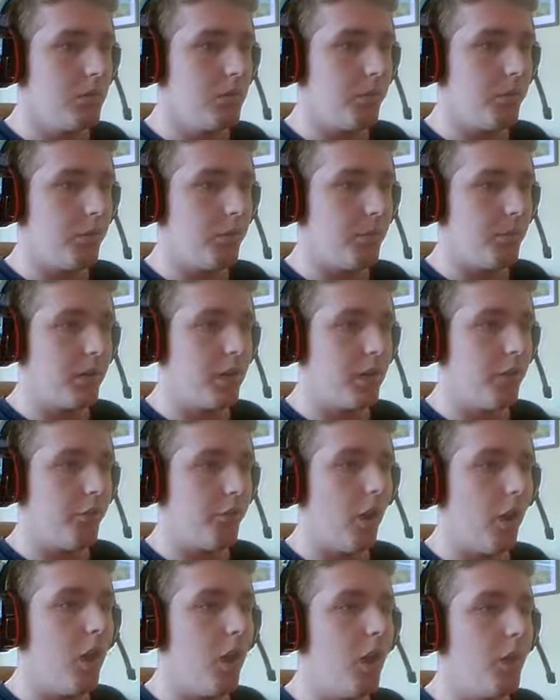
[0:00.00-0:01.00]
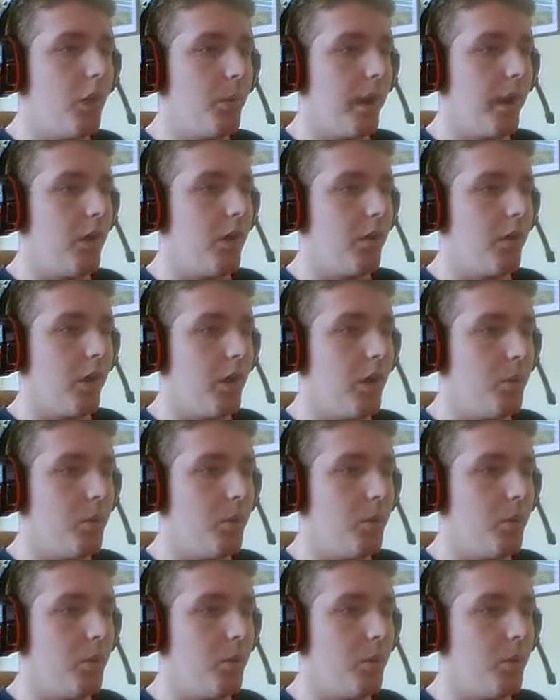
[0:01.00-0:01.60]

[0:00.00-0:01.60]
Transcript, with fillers: What, did we close? Oh, oh, wait, hold on.